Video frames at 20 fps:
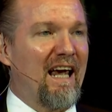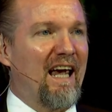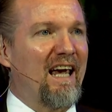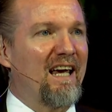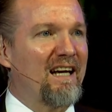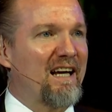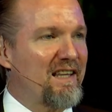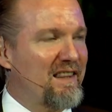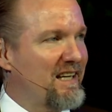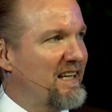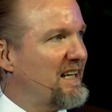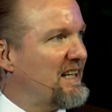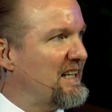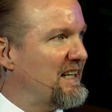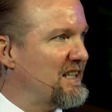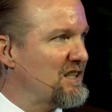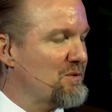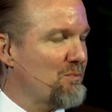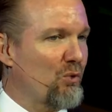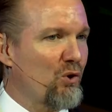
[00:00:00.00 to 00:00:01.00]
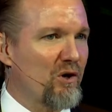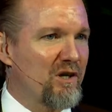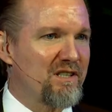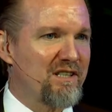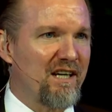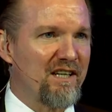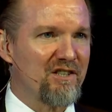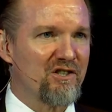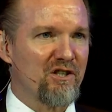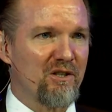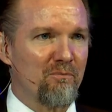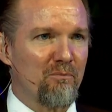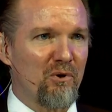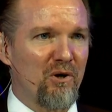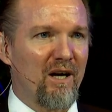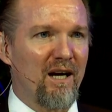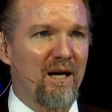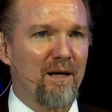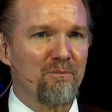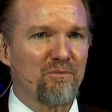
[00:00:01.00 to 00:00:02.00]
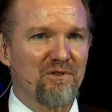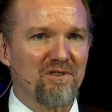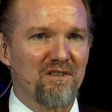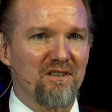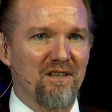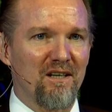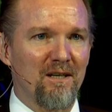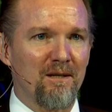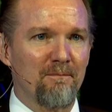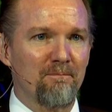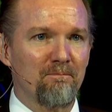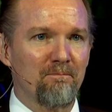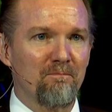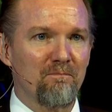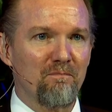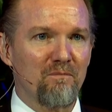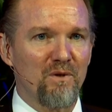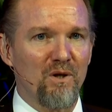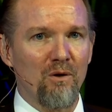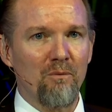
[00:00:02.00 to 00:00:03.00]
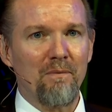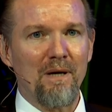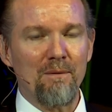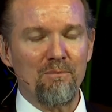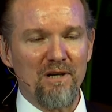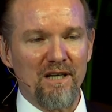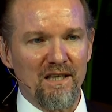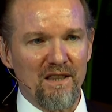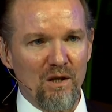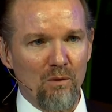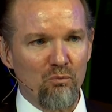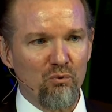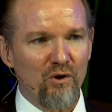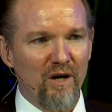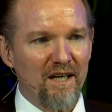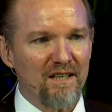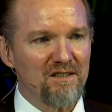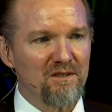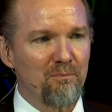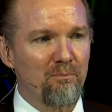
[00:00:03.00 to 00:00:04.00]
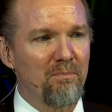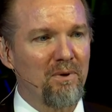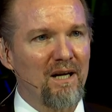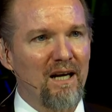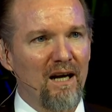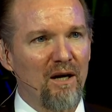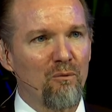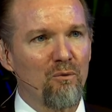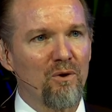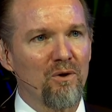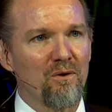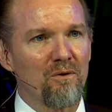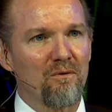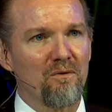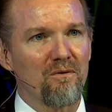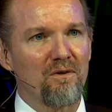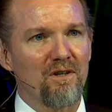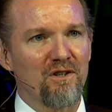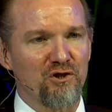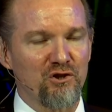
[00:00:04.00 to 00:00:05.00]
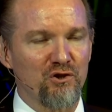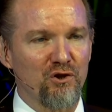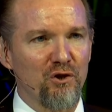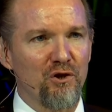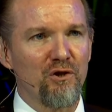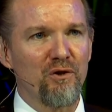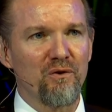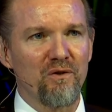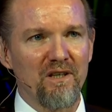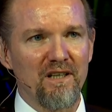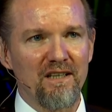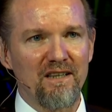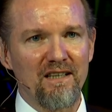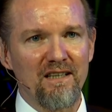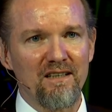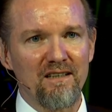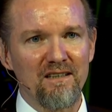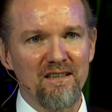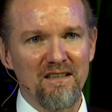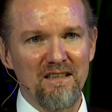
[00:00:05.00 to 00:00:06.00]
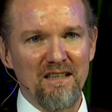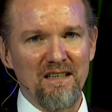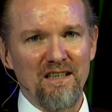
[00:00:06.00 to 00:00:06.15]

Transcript: and I think it needs more attention perhaps, um, you know, maybe in the press, but I will assure you that the,